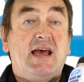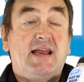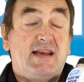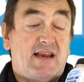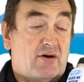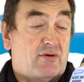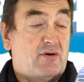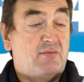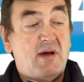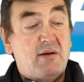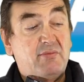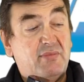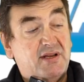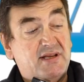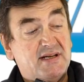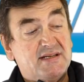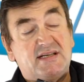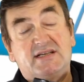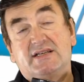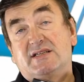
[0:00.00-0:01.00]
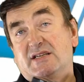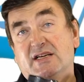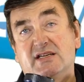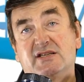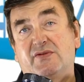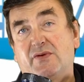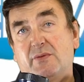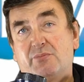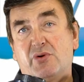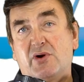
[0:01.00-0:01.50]
Now remember, this is
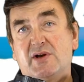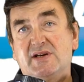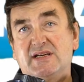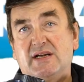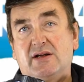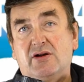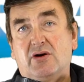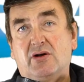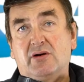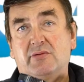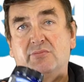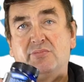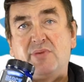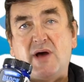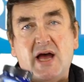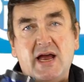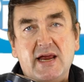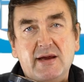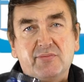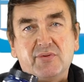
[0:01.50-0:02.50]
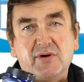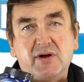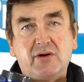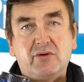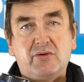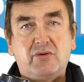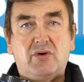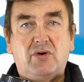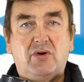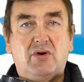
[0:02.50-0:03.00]
just for printing on
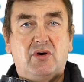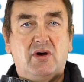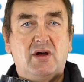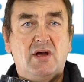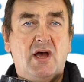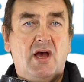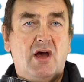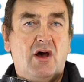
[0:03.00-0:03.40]
paper or,